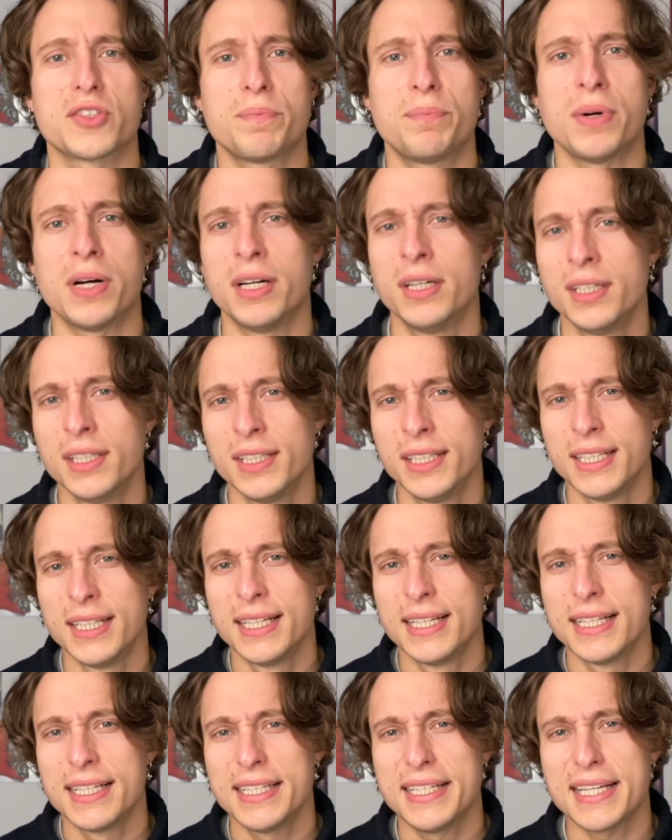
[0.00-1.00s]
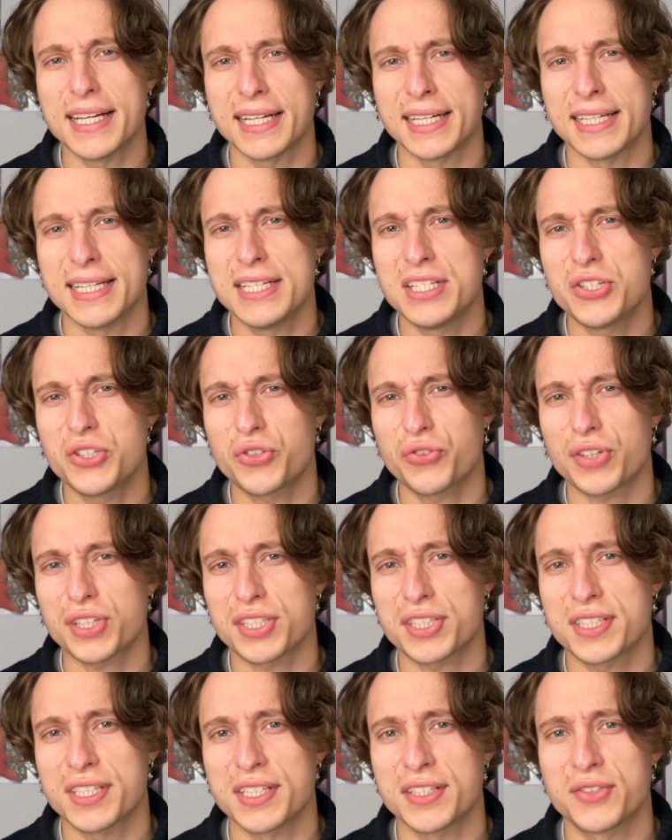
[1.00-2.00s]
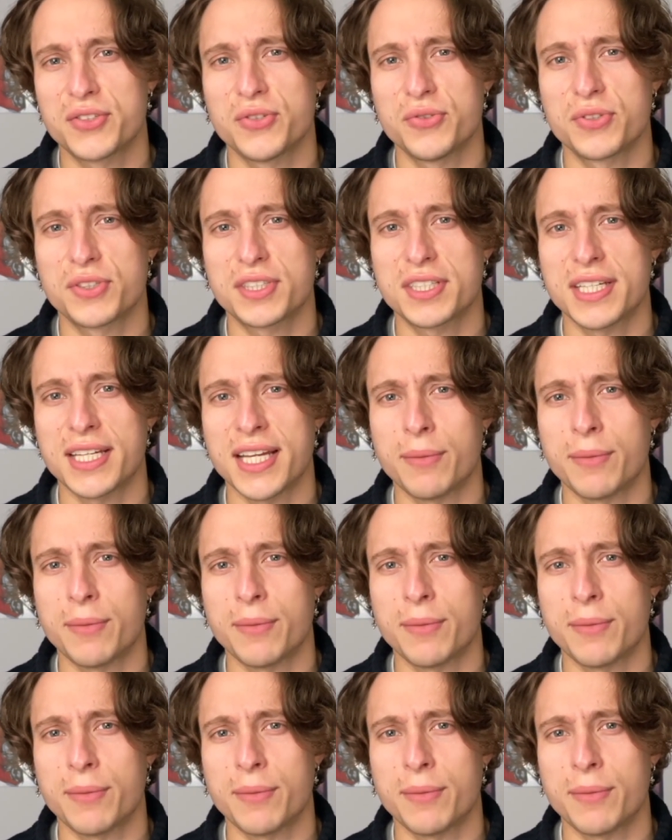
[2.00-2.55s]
But yeah, interesting to see.